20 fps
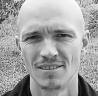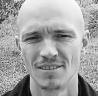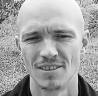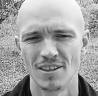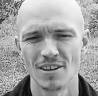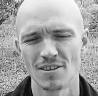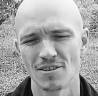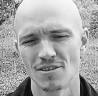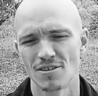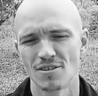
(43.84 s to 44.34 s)

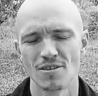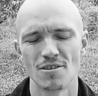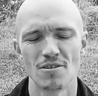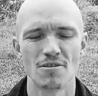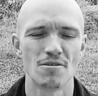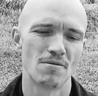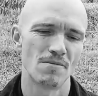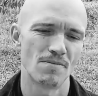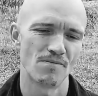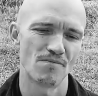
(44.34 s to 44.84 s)
Yeah,
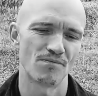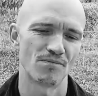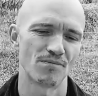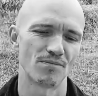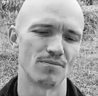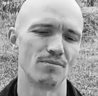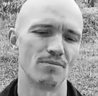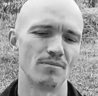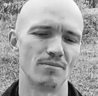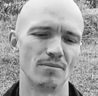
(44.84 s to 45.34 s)
so
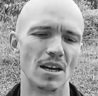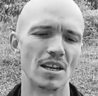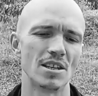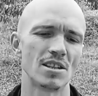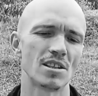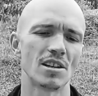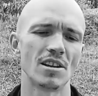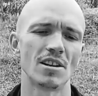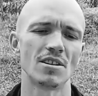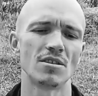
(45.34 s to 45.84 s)

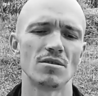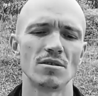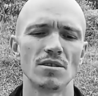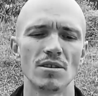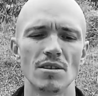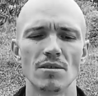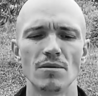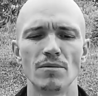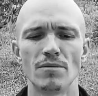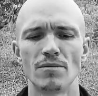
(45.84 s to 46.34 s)
basically, as you
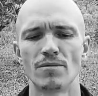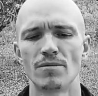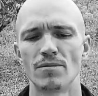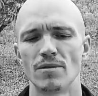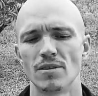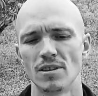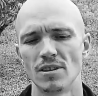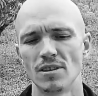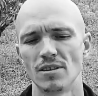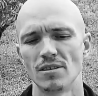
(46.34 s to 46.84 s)
know,
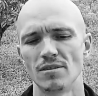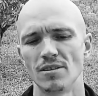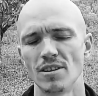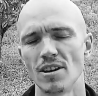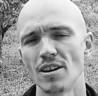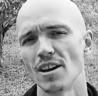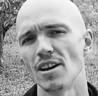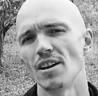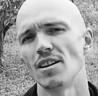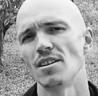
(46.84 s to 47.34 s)

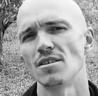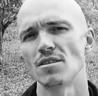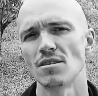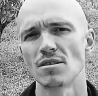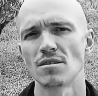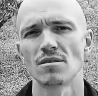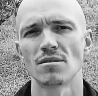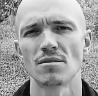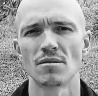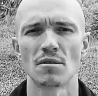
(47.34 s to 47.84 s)
young
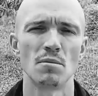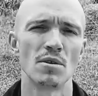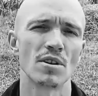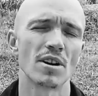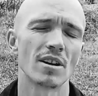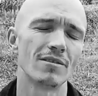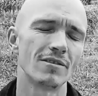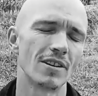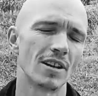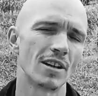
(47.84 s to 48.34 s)
age, communicate
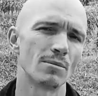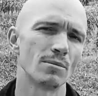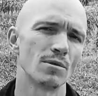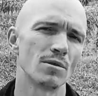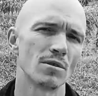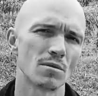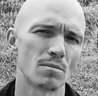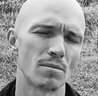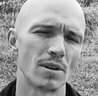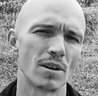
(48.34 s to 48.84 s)
with
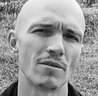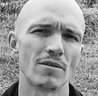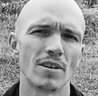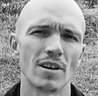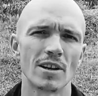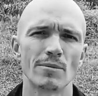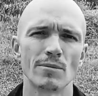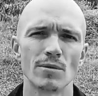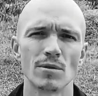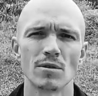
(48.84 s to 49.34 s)
animals, play with
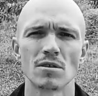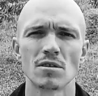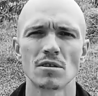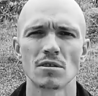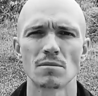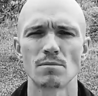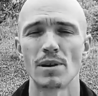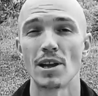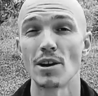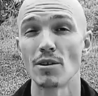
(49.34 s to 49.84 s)
animals,
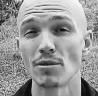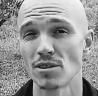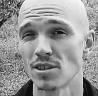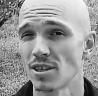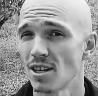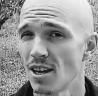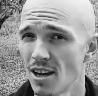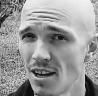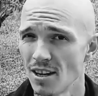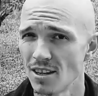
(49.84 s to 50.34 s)
play
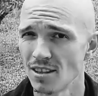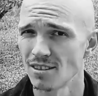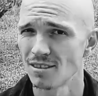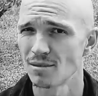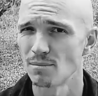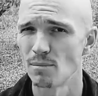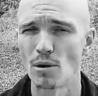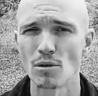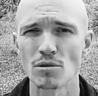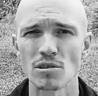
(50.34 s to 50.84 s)
outside,
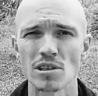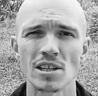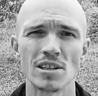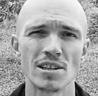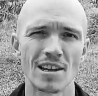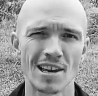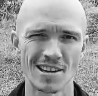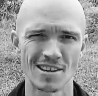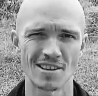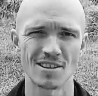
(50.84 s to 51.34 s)
mostly
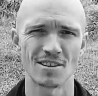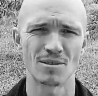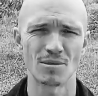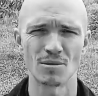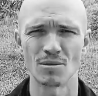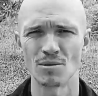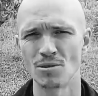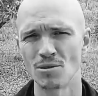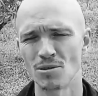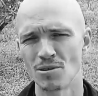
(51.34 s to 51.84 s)
naked
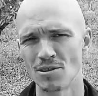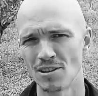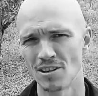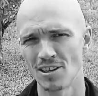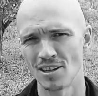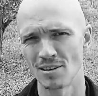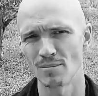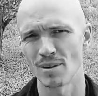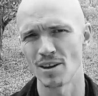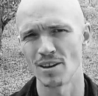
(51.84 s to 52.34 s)
or
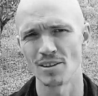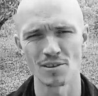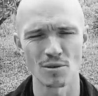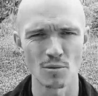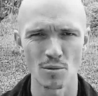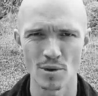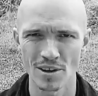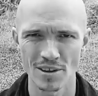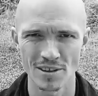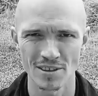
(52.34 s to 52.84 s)
in my
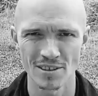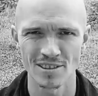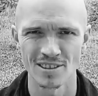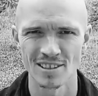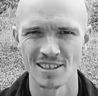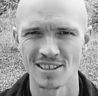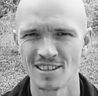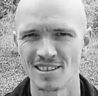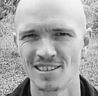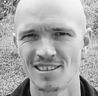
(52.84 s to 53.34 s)
underwear,
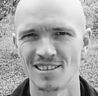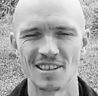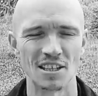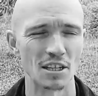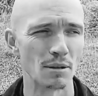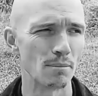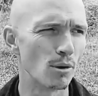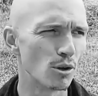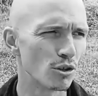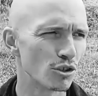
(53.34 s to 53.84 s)
in the
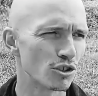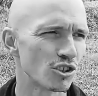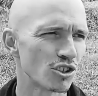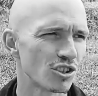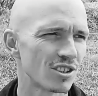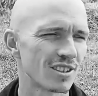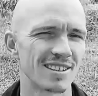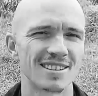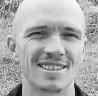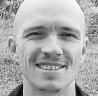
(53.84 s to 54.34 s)
bush,
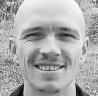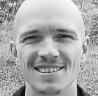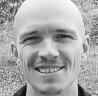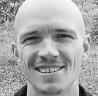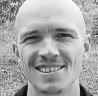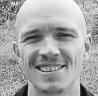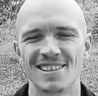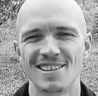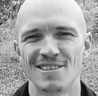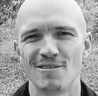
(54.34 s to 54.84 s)

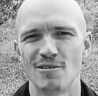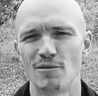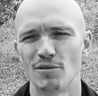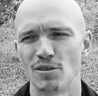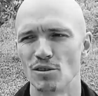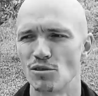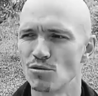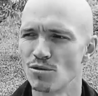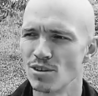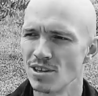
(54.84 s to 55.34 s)
with the
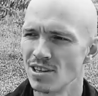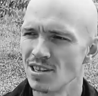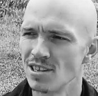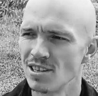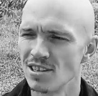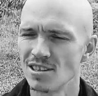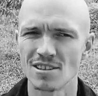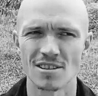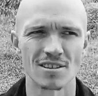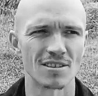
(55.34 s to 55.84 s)

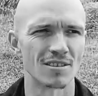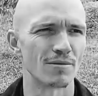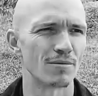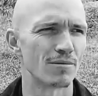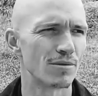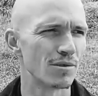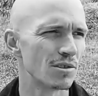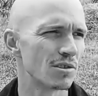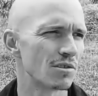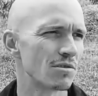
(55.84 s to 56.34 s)
trees and the
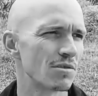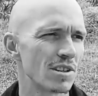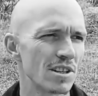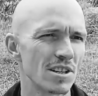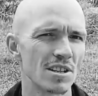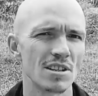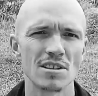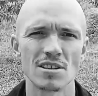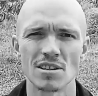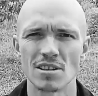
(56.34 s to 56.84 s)
fruit
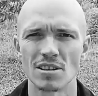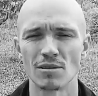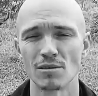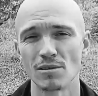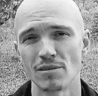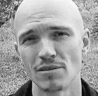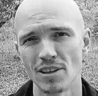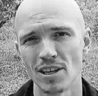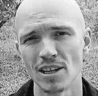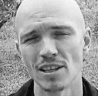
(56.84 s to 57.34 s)
trees and all
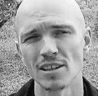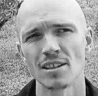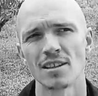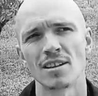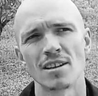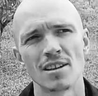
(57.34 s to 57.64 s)
of that.